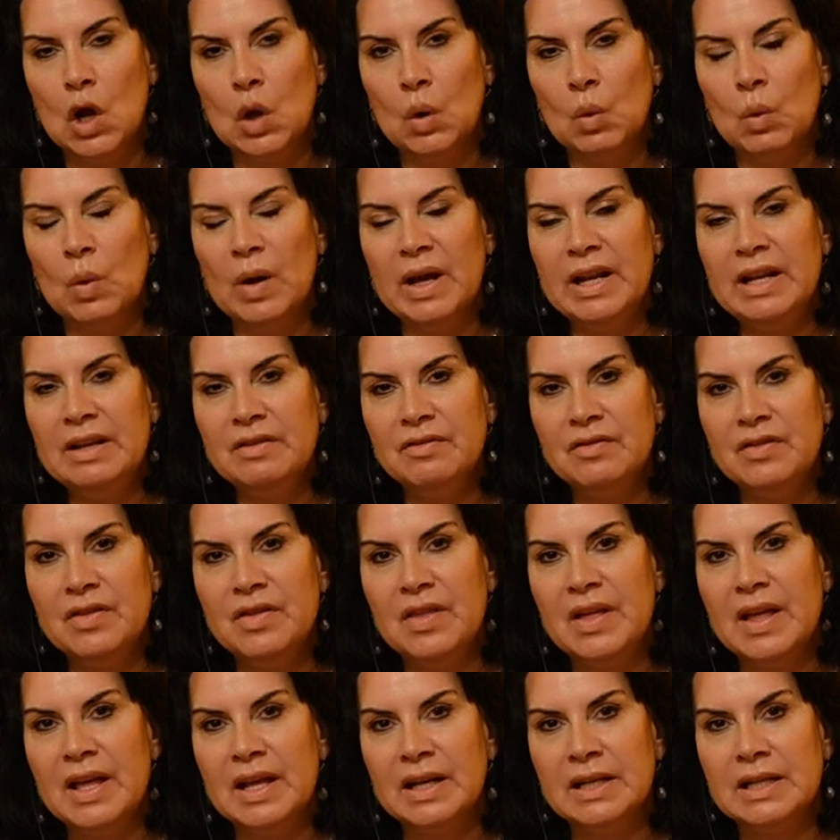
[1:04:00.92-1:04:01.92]
What if
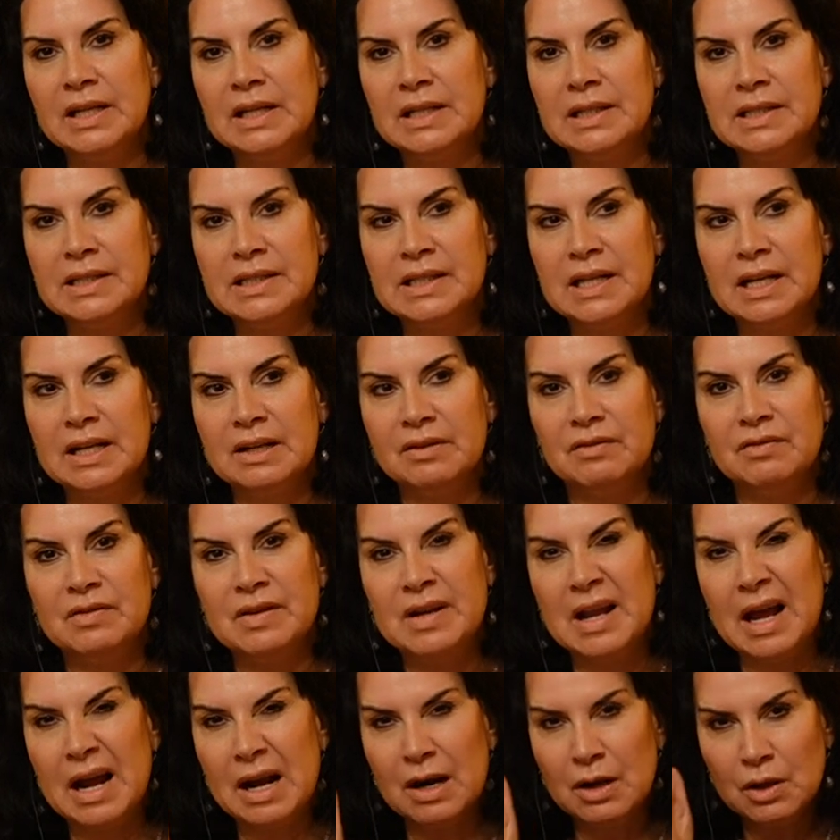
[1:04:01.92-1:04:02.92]
then, instead of
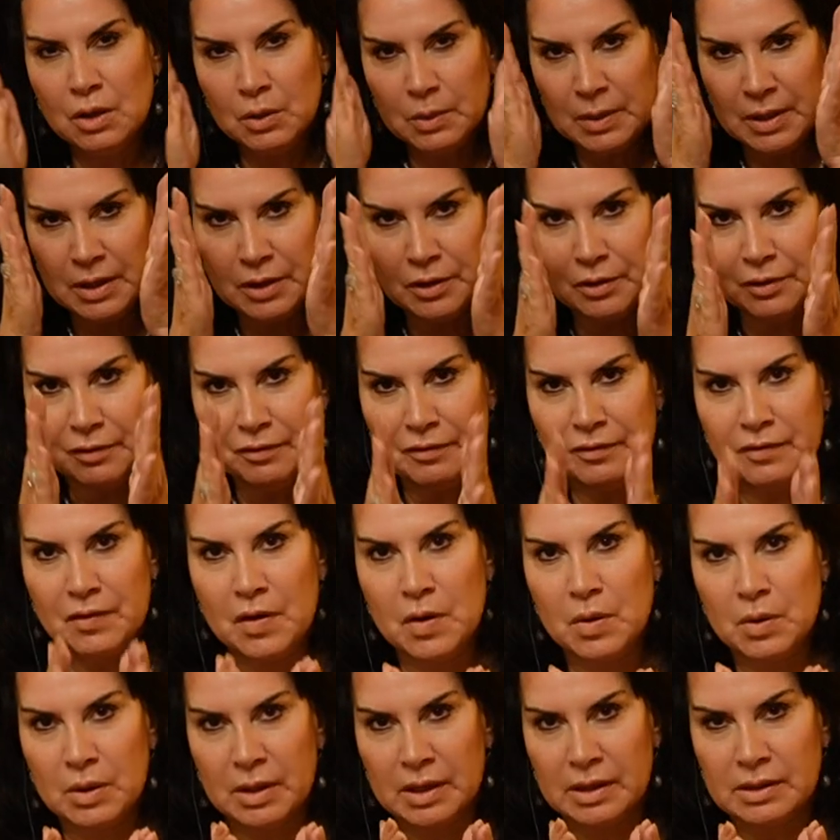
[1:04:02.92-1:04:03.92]
narrowing your
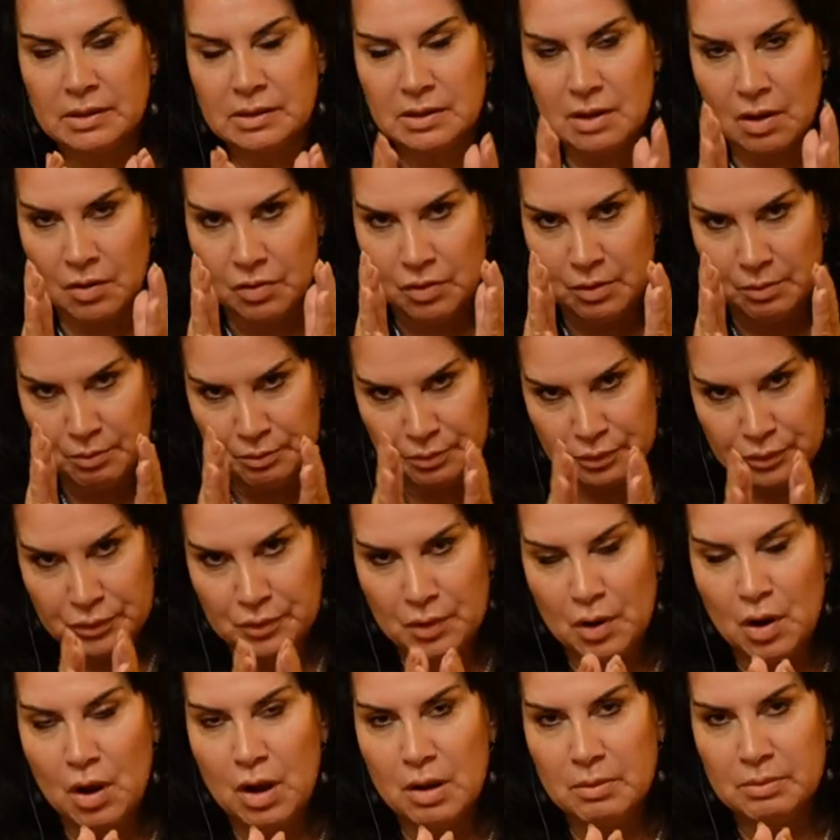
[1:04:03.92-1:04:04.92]
focus on the
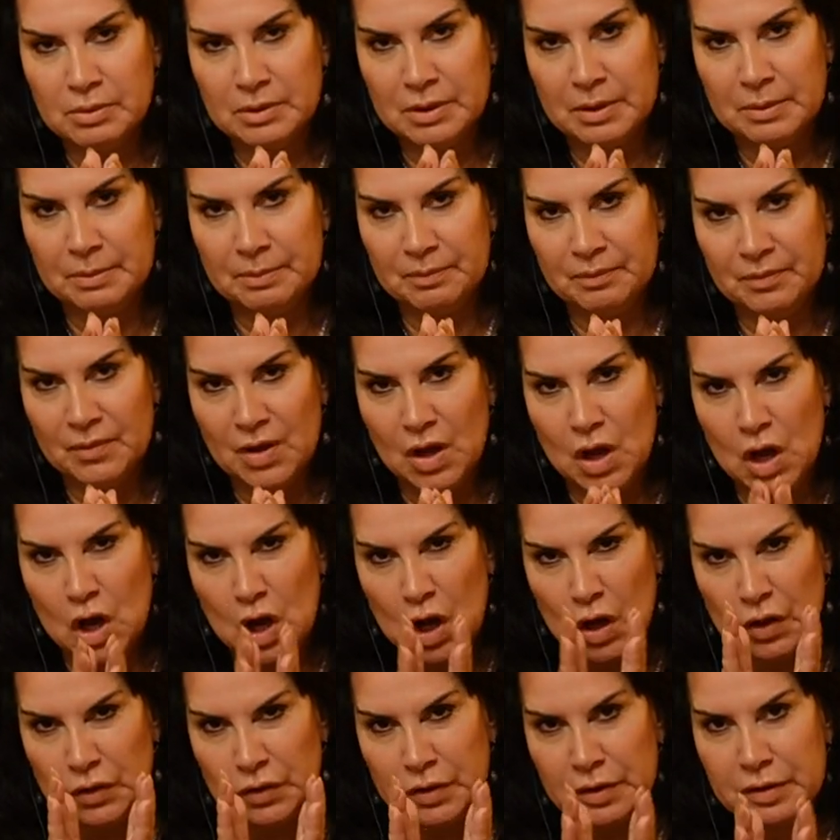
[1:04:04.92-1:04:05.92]
problem
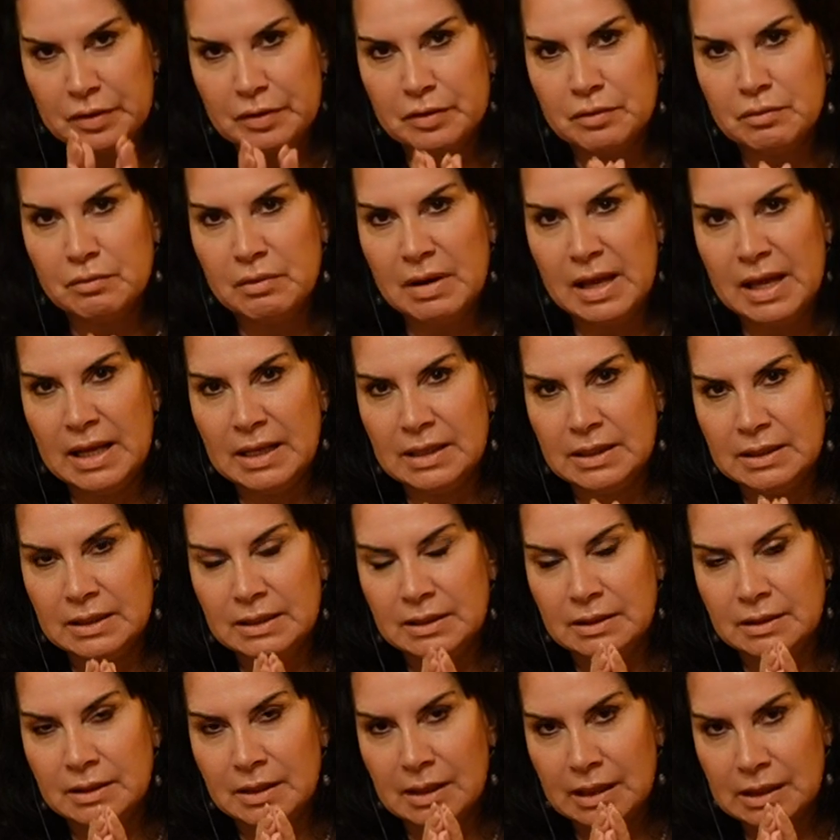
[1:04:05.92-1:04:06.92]
on the threat
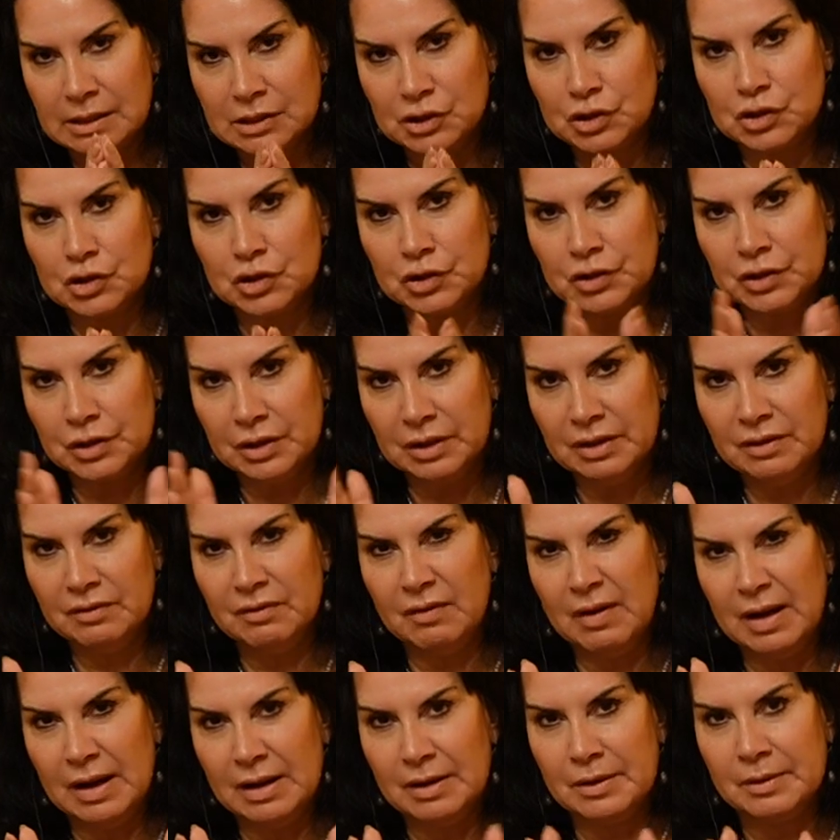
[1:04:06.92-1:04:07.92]
in the external
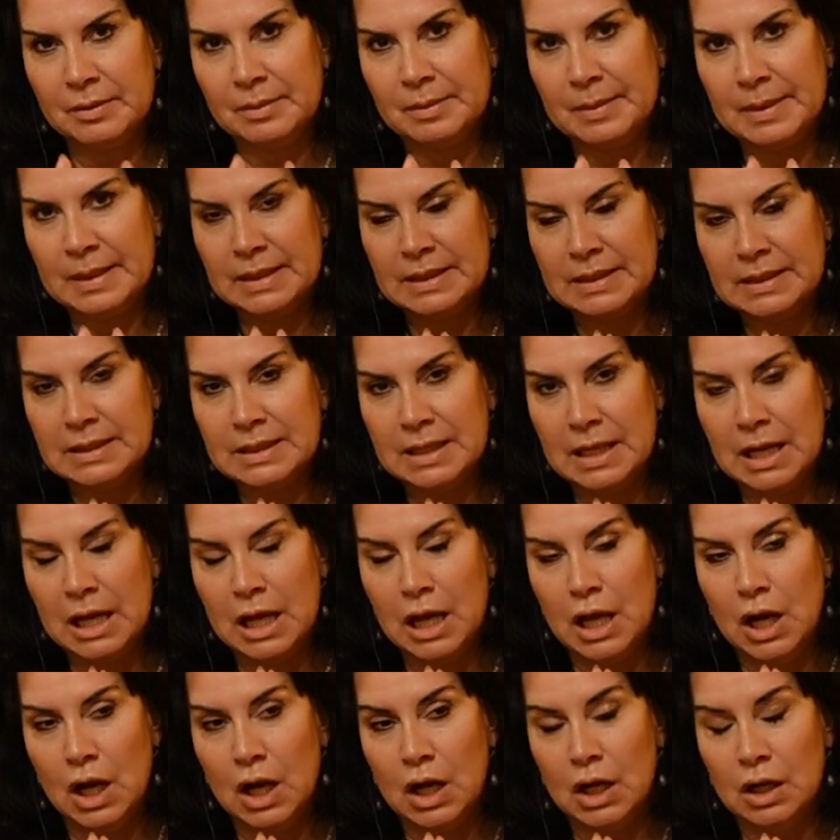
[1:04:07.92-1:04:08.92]
environment,
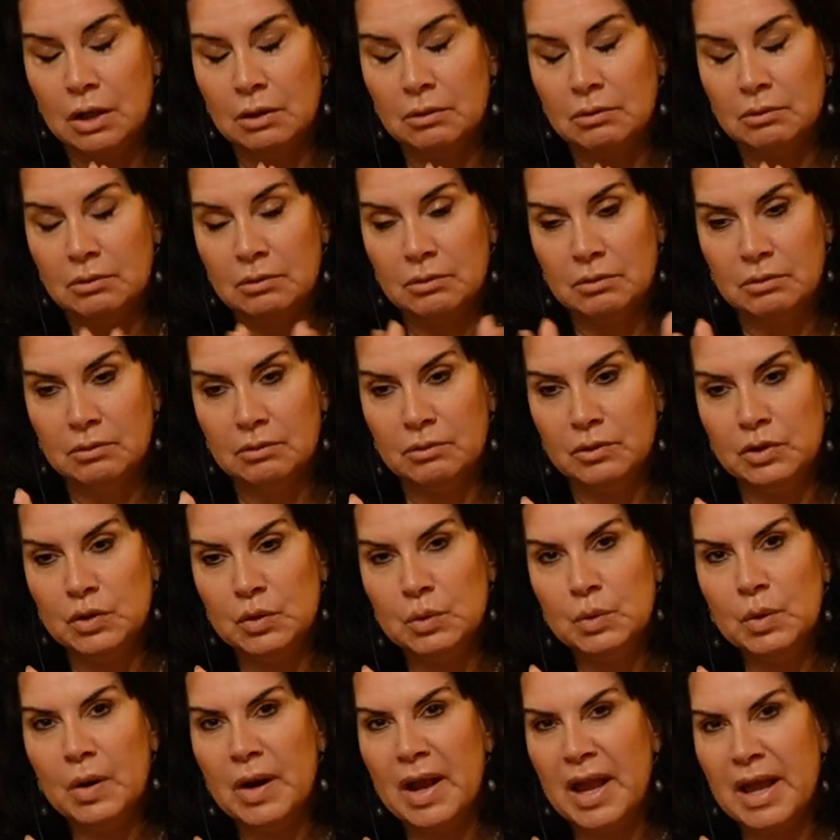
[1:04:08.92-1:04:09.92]

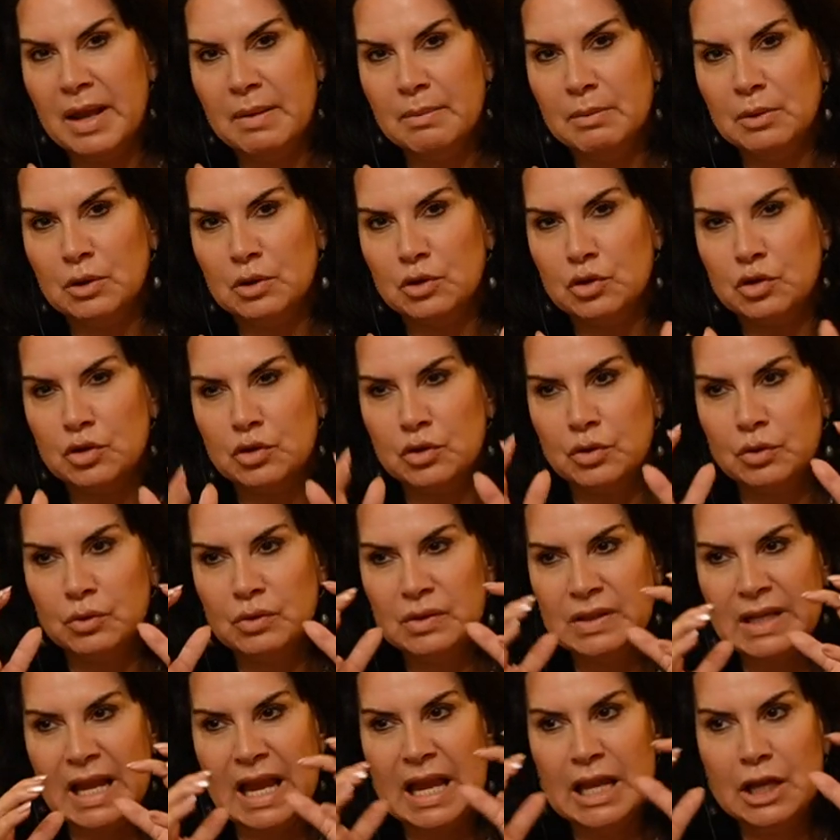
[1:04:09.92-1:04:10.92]
you were able to
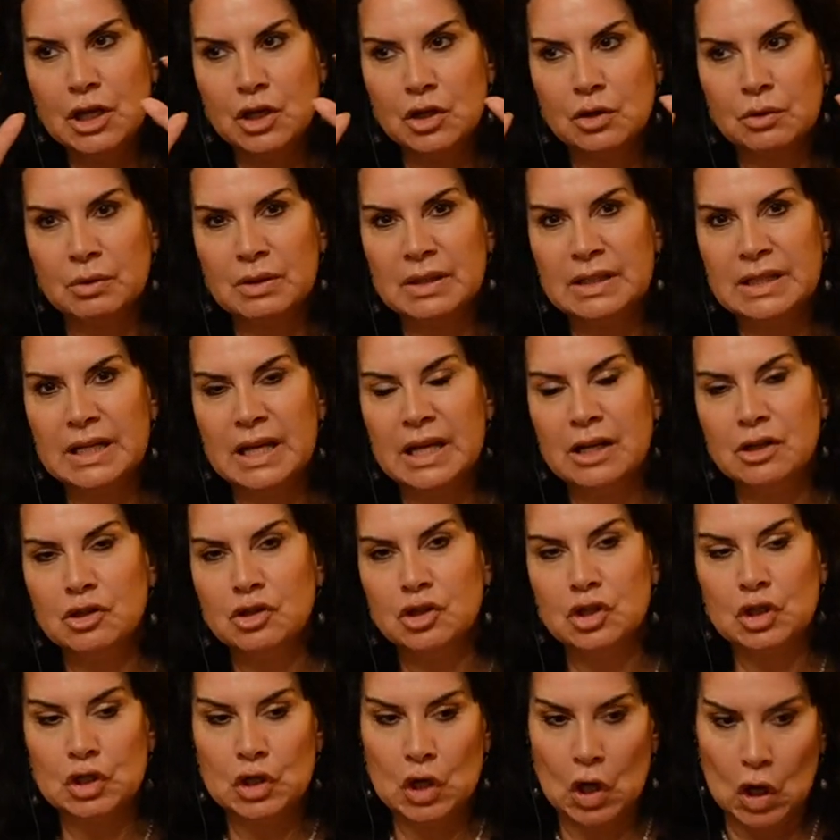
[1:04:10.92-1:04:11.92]
take your
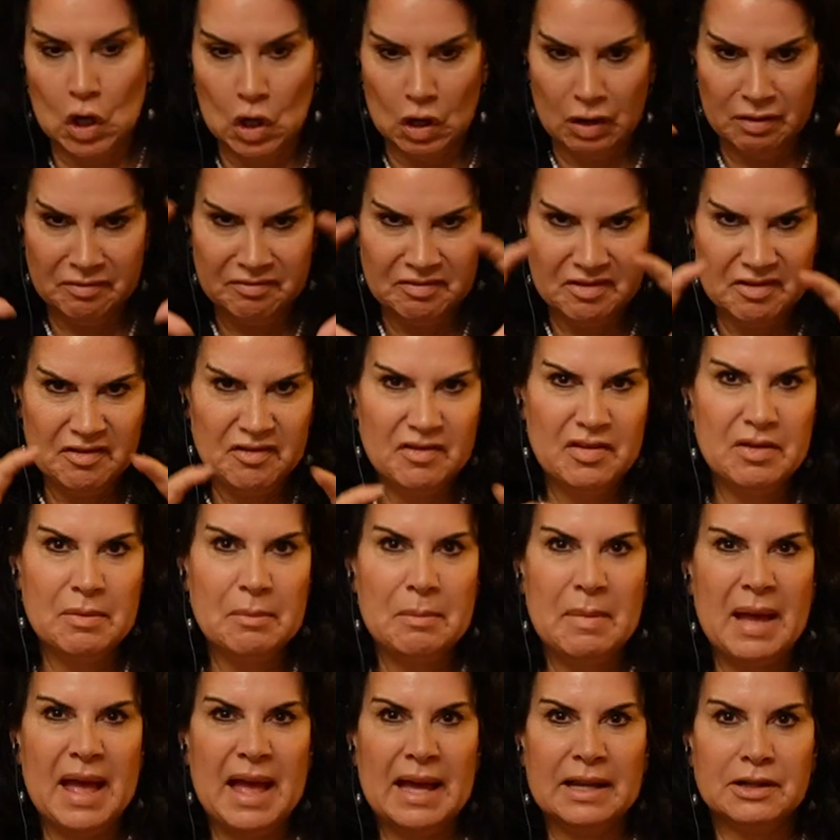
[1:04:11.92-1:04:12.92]
attention off of the
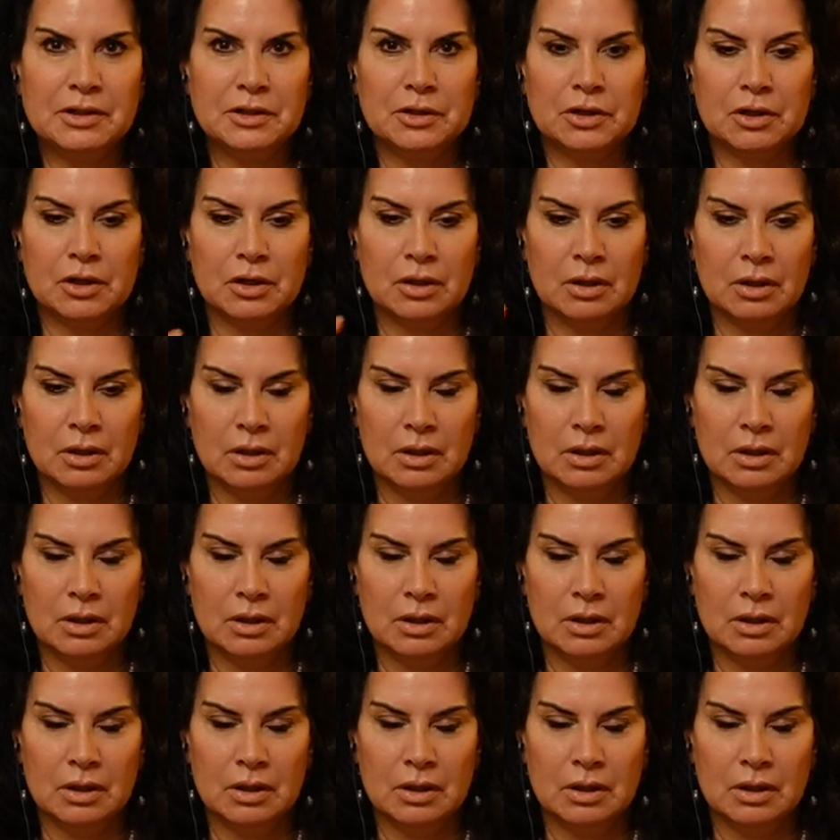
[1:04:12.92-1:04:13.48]
matter,